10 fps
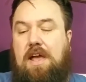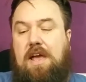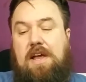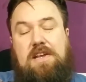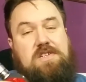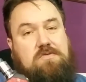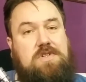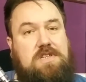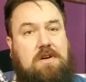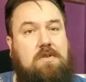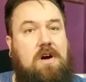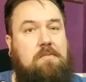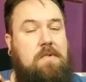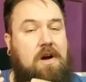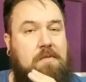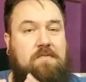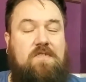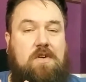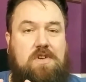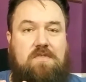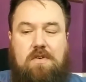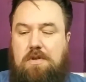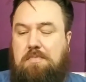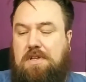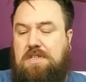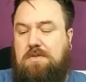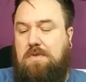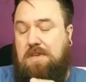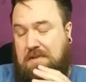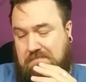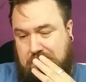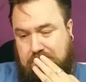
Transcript: as a result, I'm very, very pleased with it.